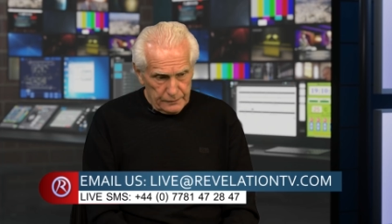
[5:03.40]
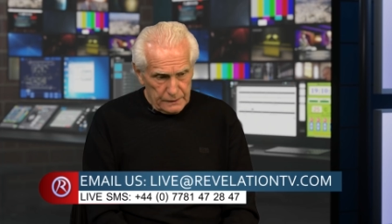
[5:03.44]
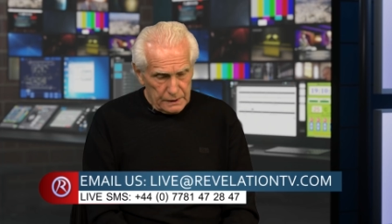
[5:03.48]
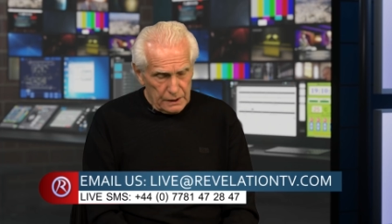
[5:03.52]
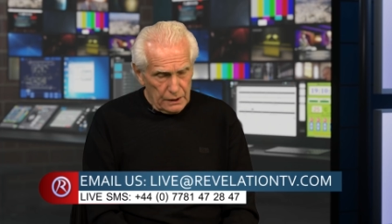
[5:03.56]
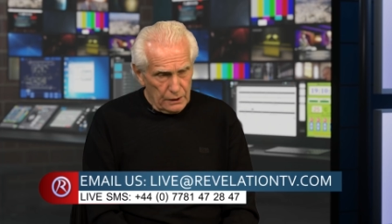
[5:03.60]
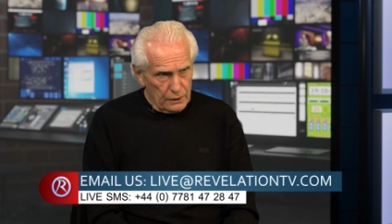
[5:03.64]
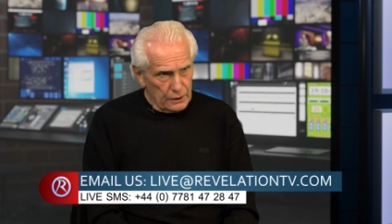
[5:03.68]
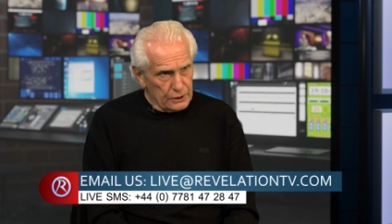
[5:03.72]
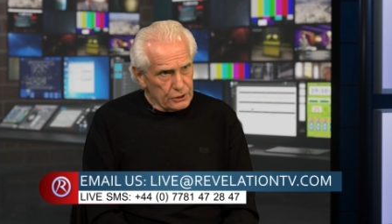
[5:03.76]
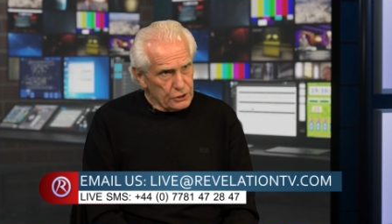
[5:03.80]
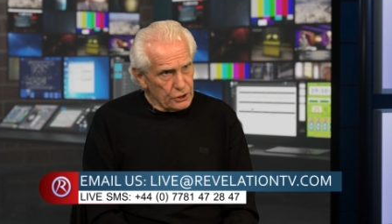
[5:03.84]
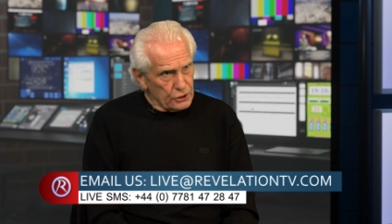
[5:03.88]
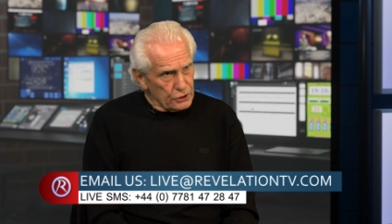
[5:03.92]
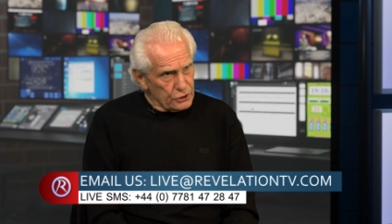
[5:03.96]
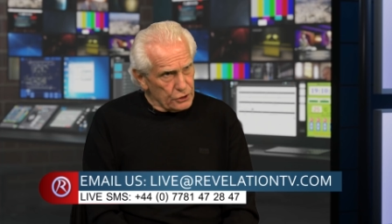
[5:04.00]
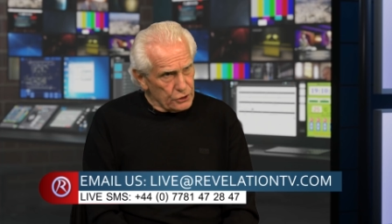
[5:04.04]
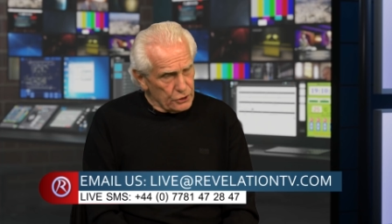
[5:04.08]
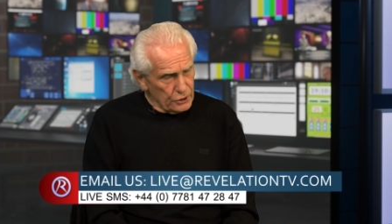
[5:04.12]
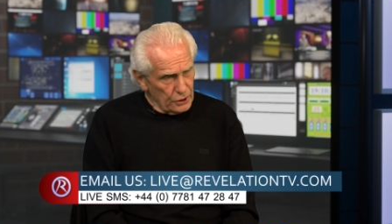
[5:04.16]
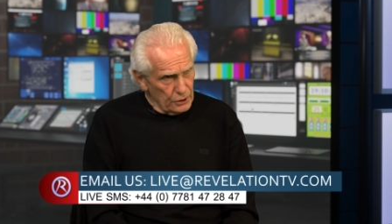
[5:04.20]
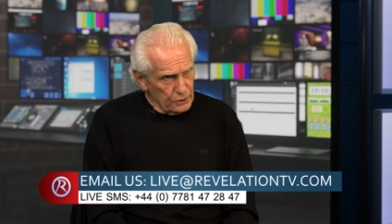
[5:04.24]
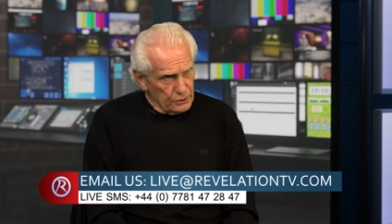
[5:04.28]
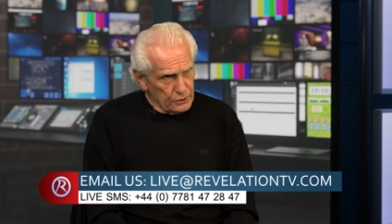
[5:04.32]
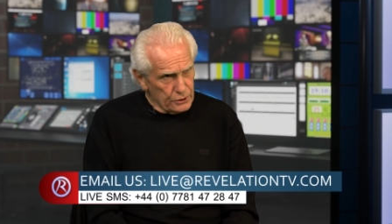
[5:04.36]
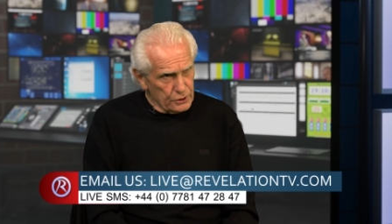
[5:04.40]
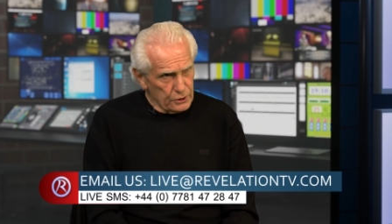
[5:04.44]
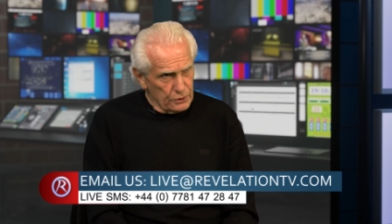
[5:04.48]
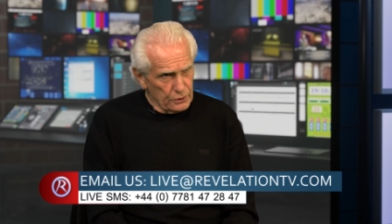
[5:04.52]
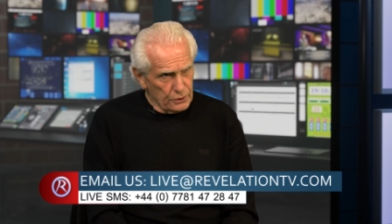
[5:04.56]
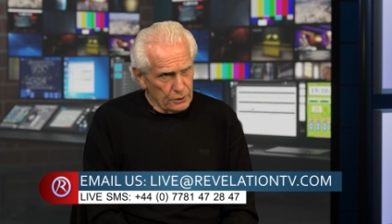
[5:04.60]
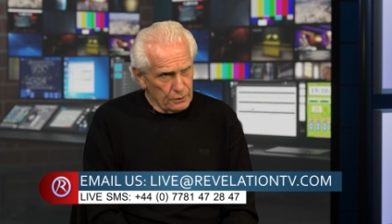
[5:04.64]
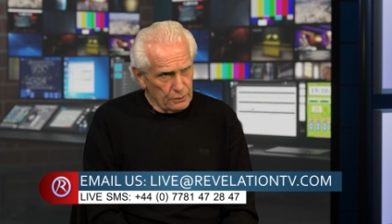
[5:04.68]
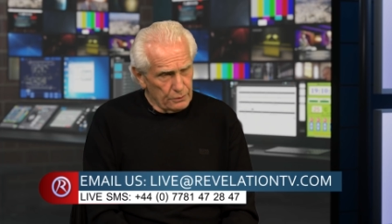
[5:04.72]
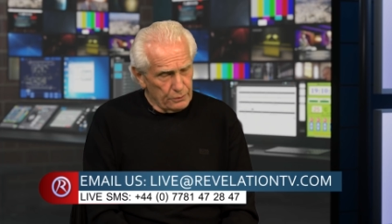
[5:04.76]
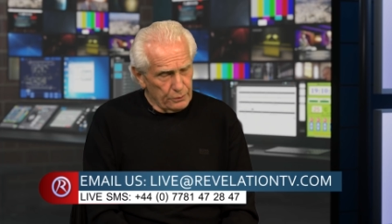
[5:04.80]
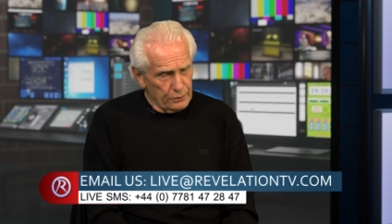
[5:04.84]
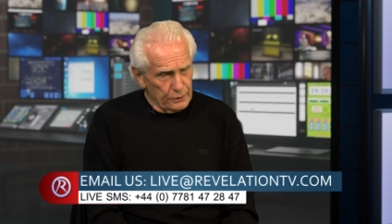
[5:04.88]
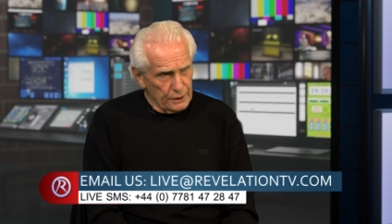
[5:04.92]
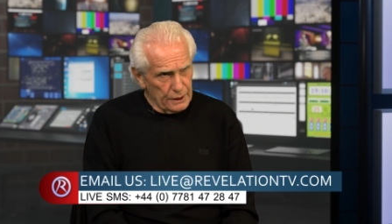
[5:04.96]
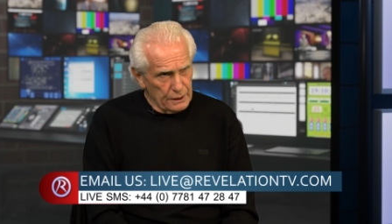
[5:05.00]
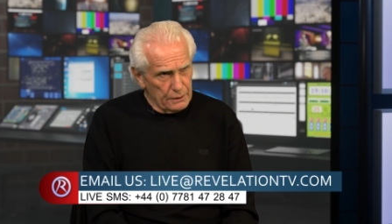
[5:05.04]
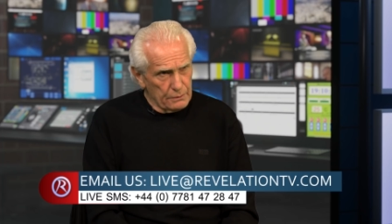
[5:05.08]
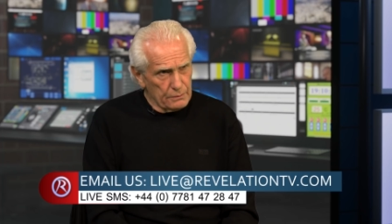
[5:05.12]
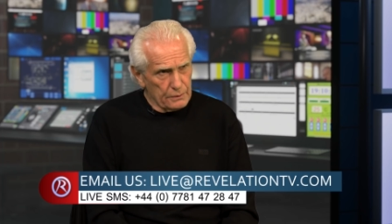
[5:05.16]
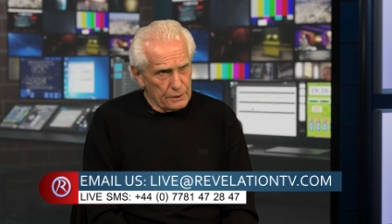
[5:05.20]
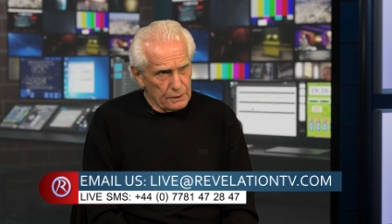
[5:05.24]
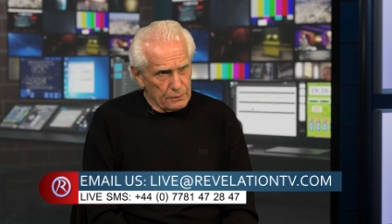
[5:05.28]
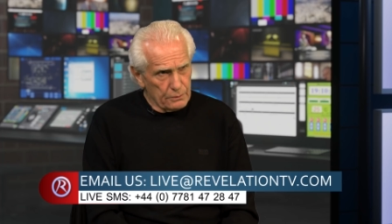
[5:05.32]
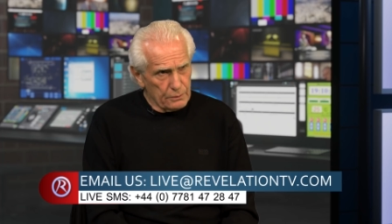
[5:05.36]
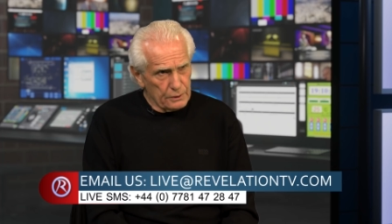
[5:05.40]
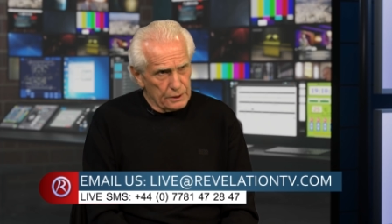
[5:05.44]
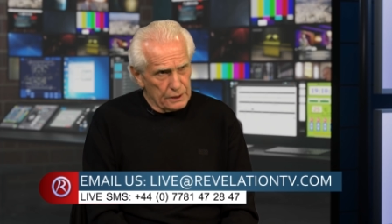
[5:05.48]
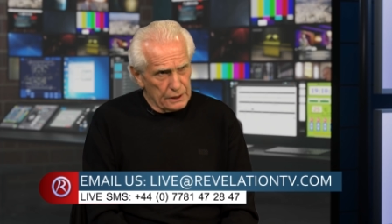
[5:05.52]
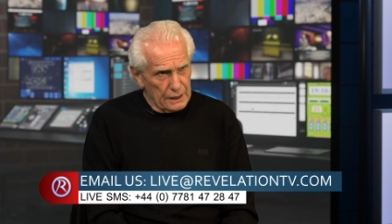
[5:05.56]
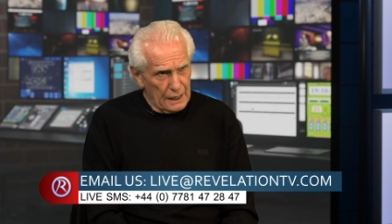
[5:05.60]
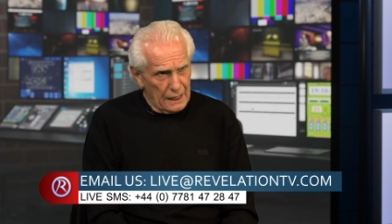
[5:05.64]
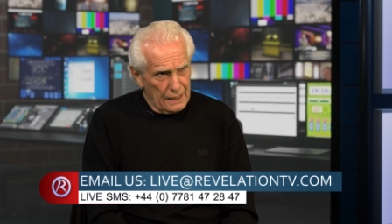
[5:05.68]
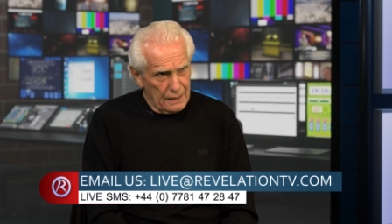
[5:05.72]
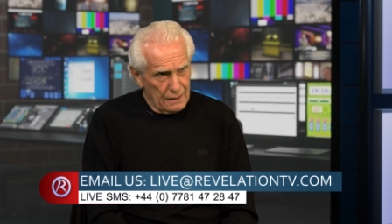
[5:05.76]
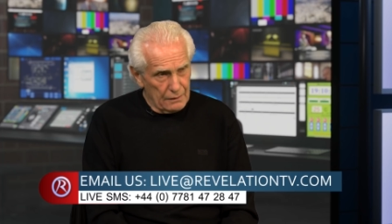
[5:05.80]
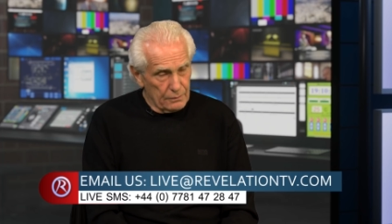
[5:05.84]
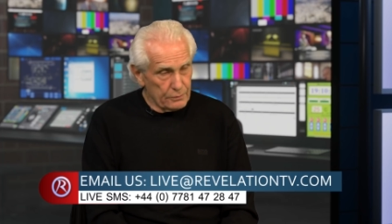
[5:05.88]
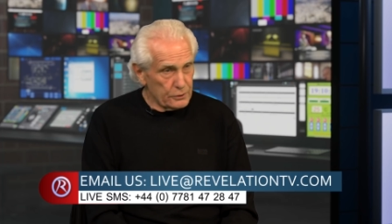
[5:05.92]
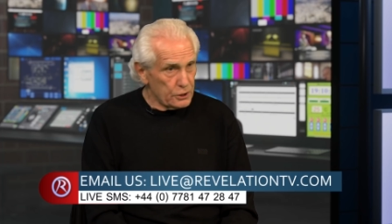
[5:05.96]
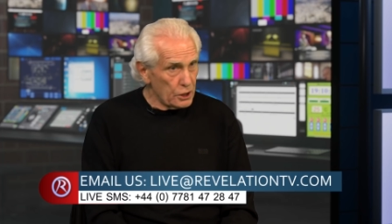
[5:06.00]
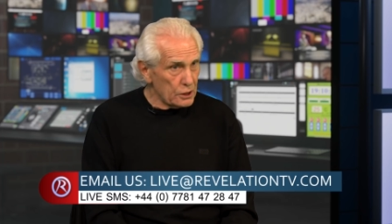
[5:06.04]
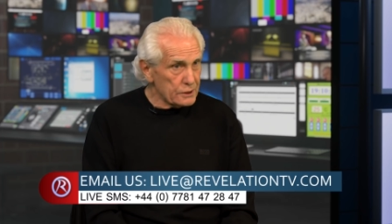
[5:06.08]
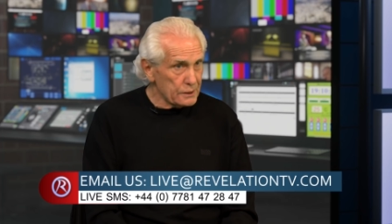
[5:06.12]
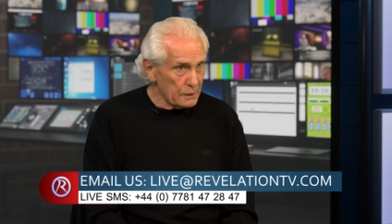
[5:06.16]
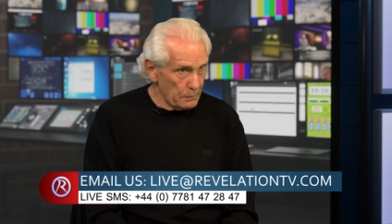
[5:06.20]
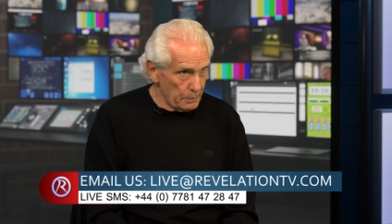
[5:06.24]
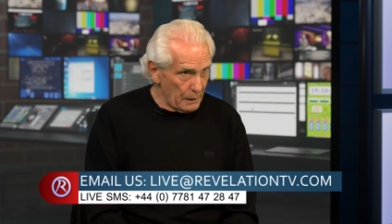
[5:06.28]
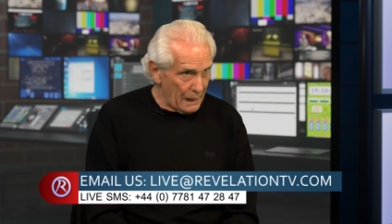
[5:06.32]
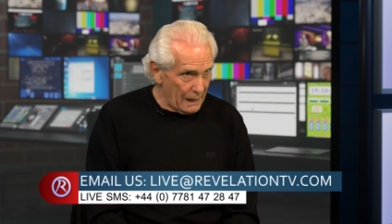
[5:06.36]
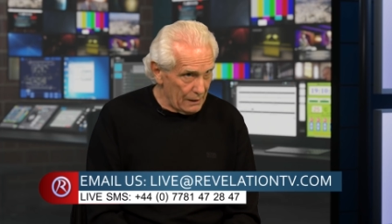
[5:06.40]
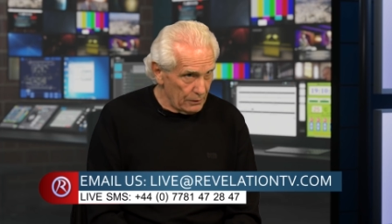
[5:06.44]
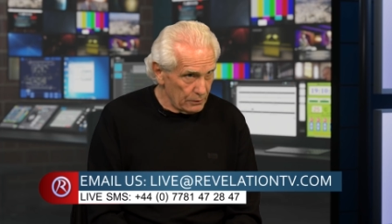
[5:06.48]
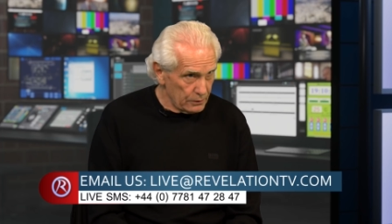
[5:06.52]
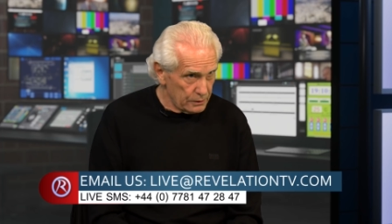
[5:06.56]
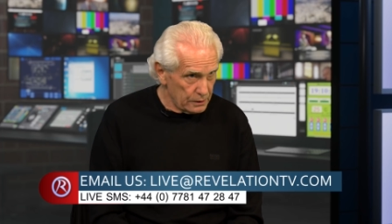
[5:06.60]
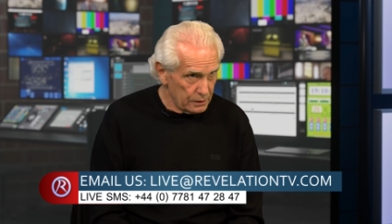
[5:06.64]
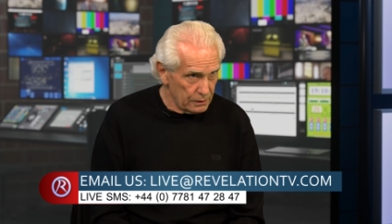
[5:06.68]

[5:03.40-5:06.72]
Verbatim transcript: you know, it just shows you the freedom that we have, just about.